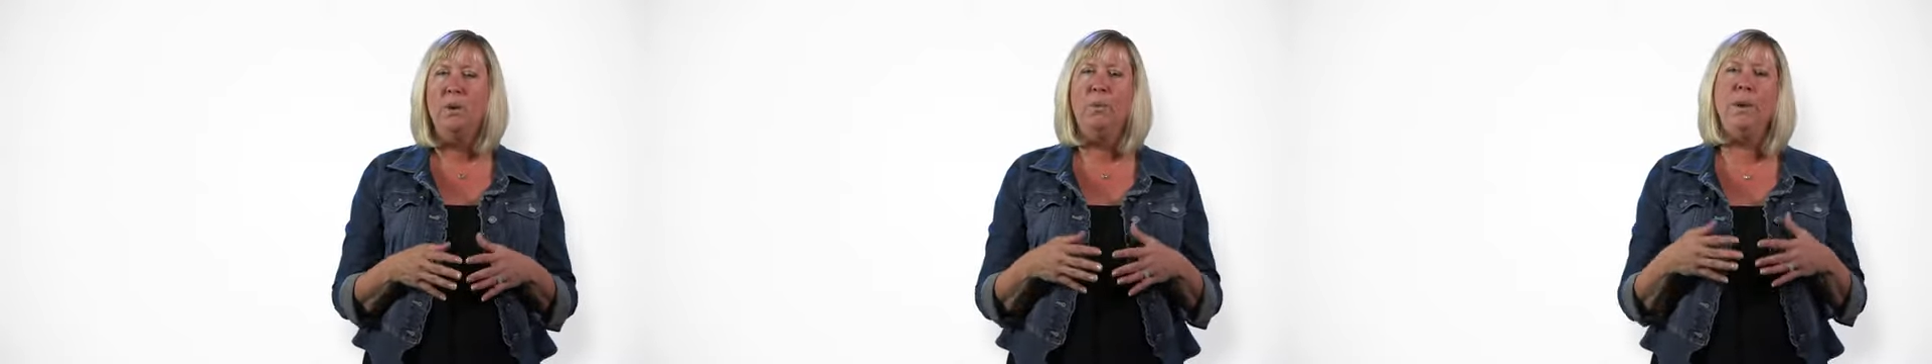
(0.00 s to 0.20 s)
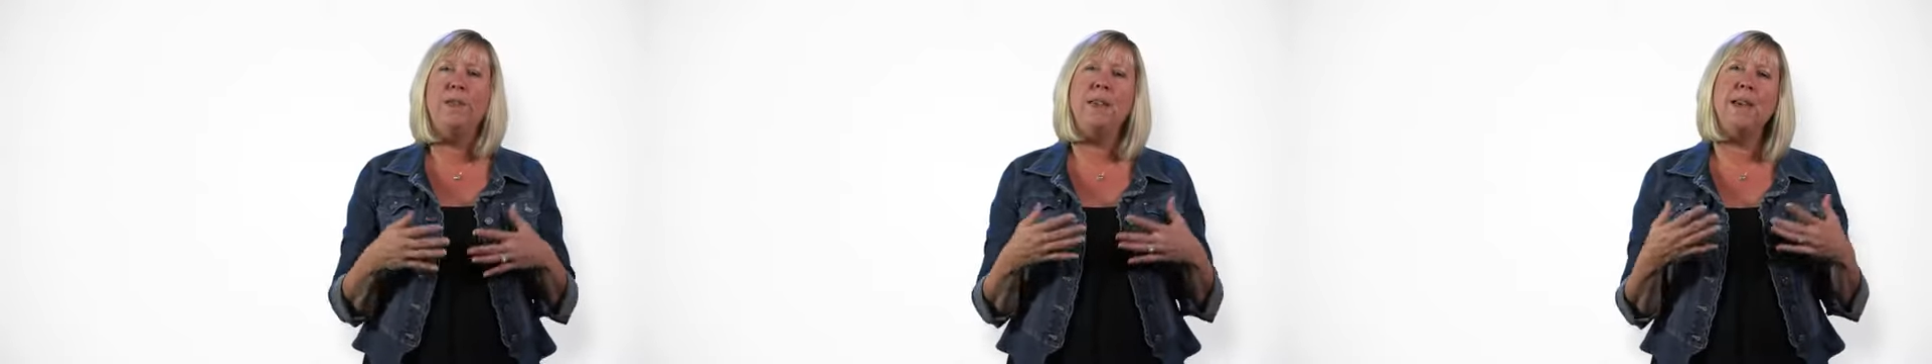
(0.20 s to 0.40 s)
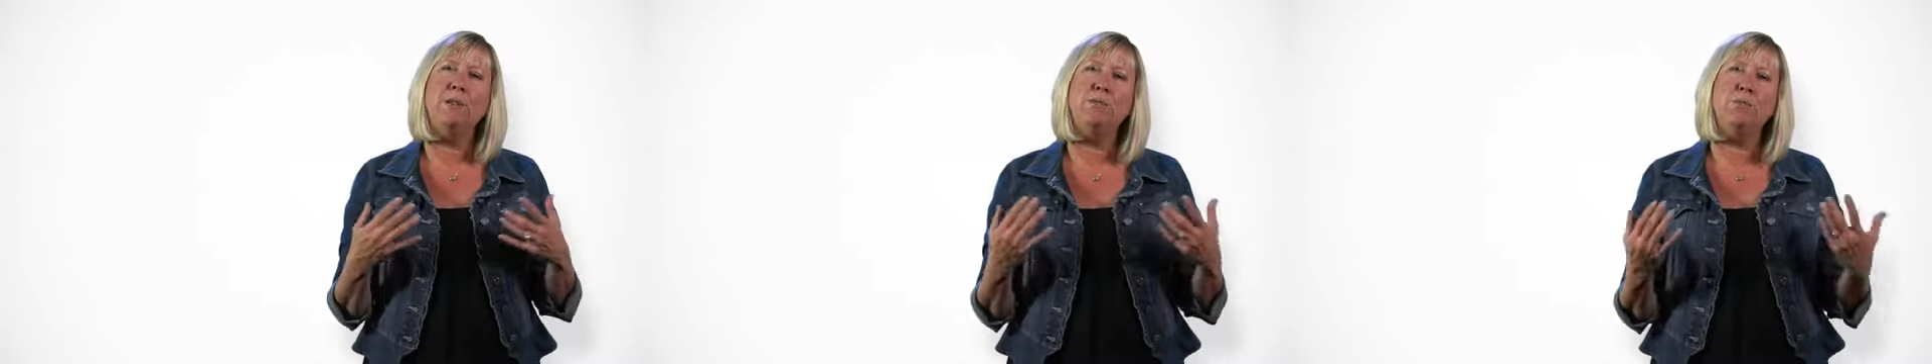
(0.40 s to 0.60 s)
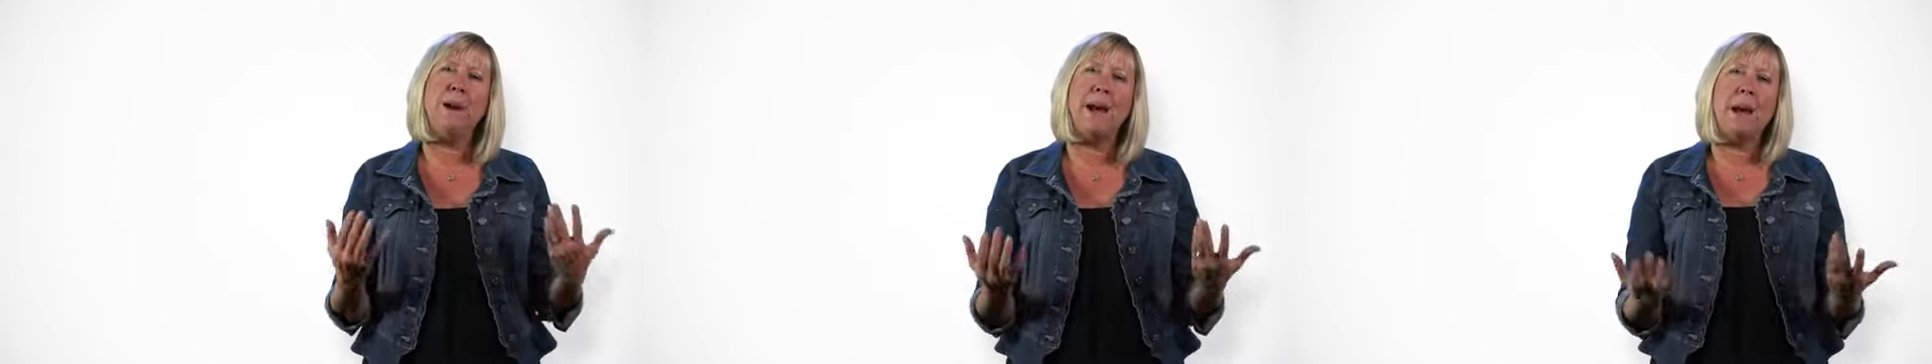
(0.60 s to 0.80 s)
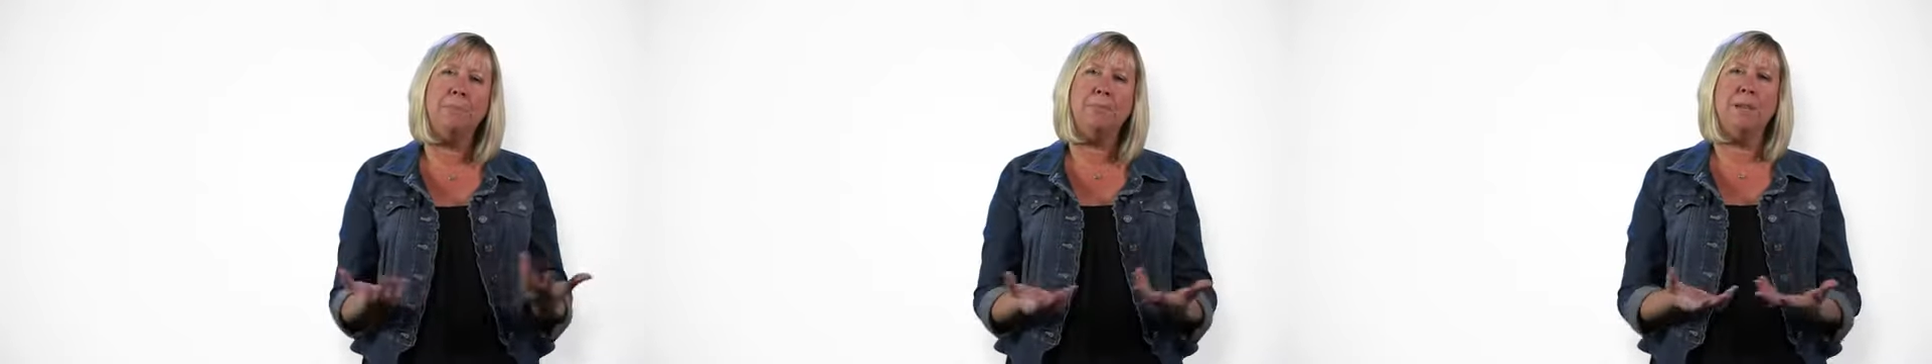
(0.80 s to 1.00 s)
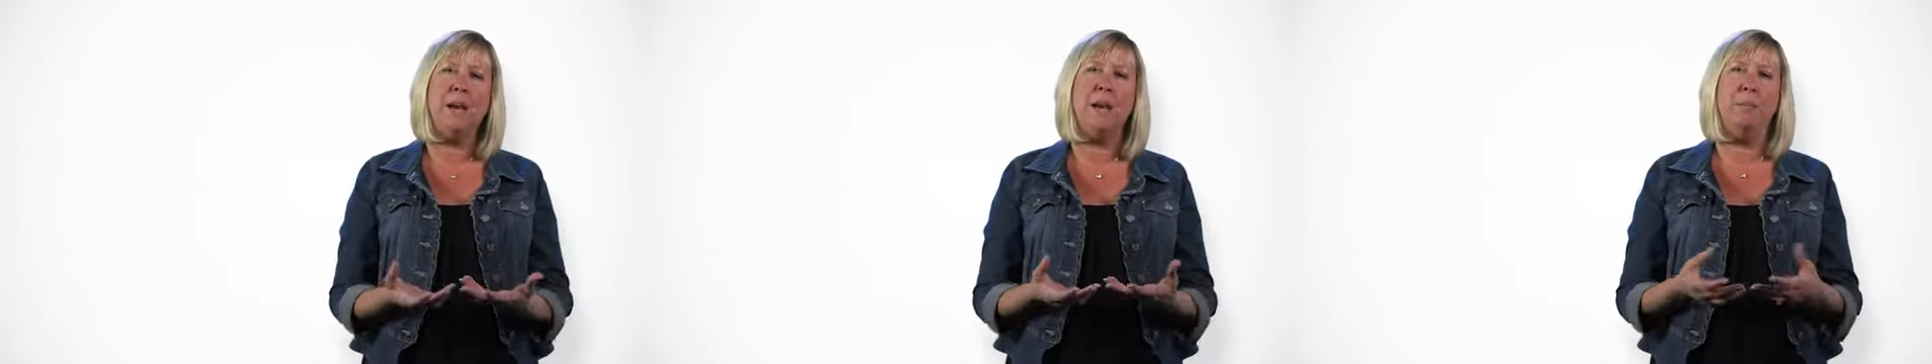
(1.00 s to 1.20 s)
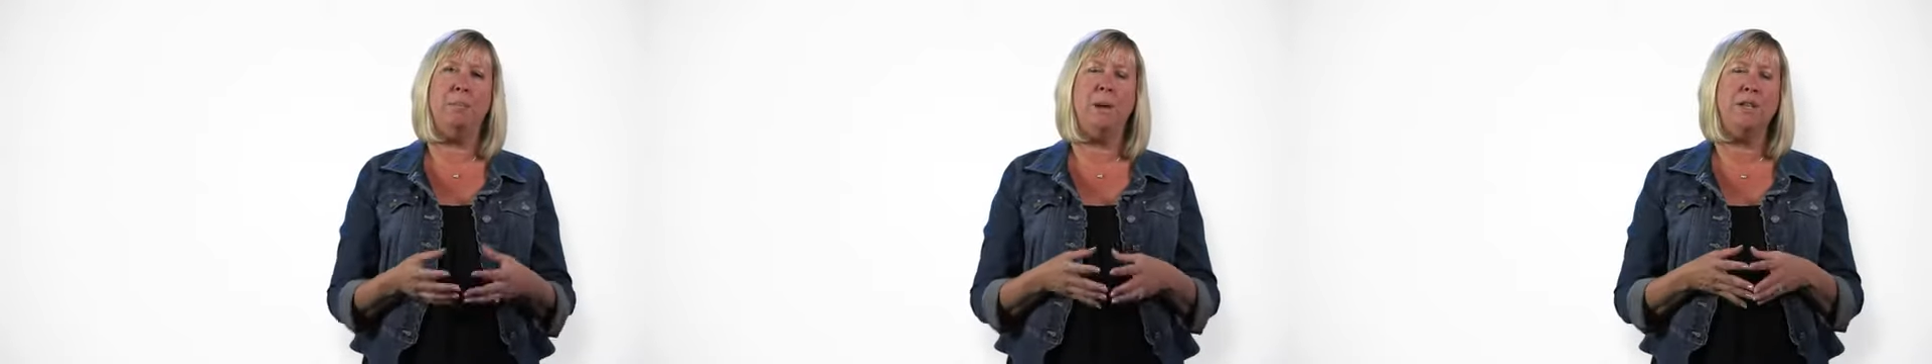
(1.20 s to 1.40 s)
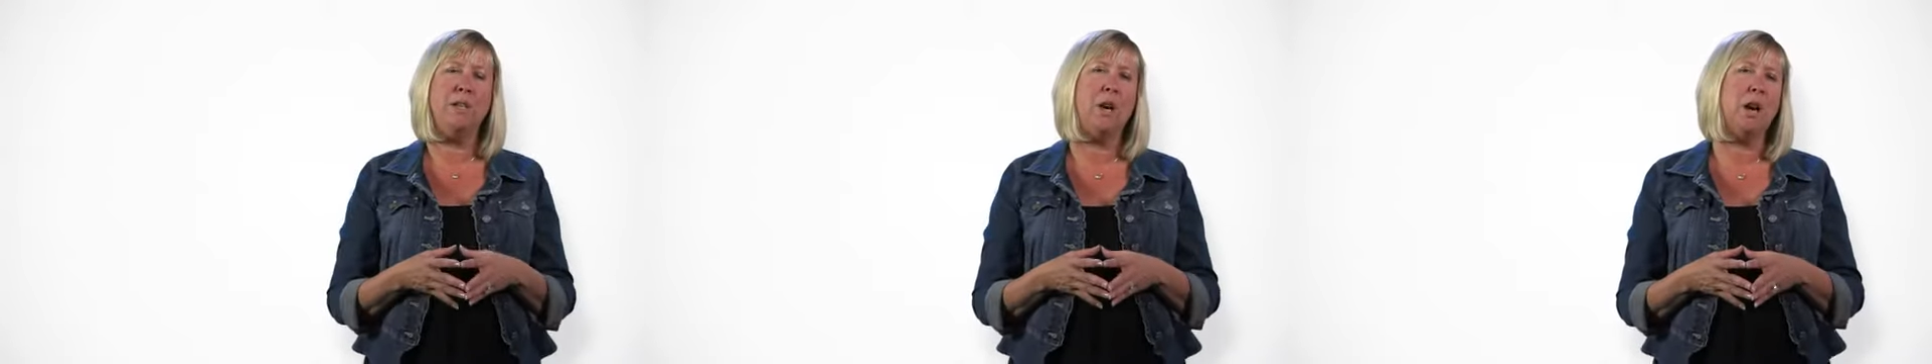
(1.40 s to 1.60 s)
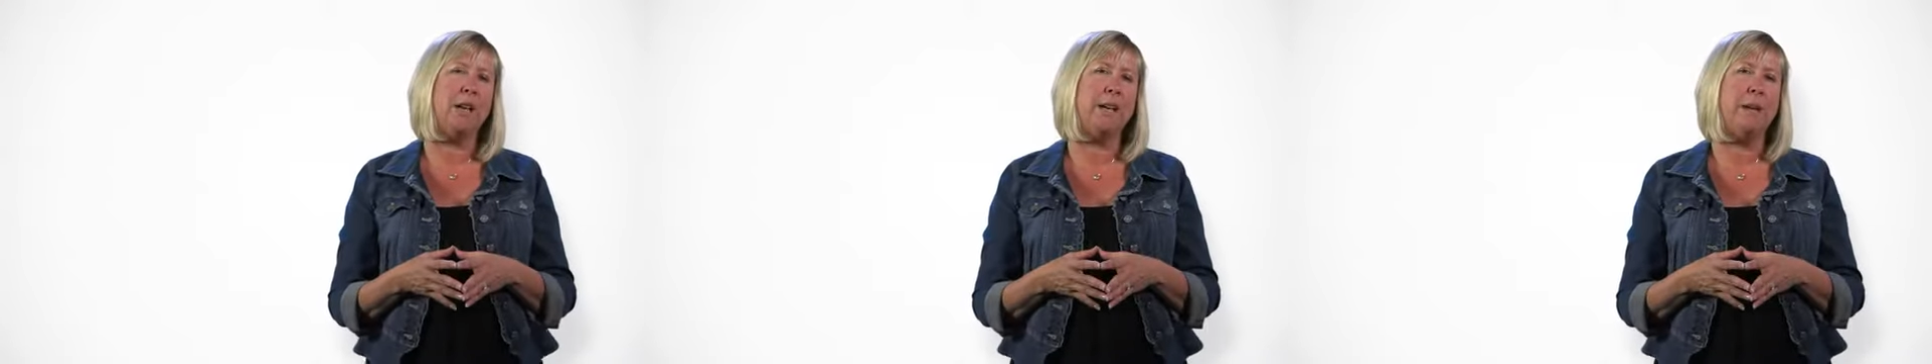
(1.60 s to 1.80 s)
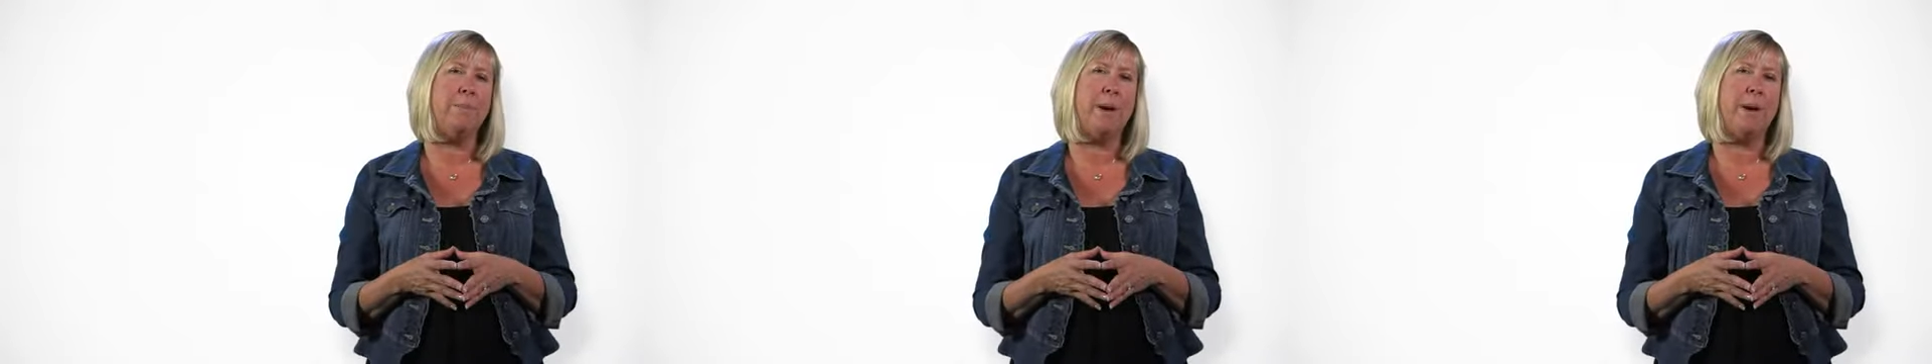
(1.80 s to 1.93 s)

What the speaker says: We then wrapped up by talking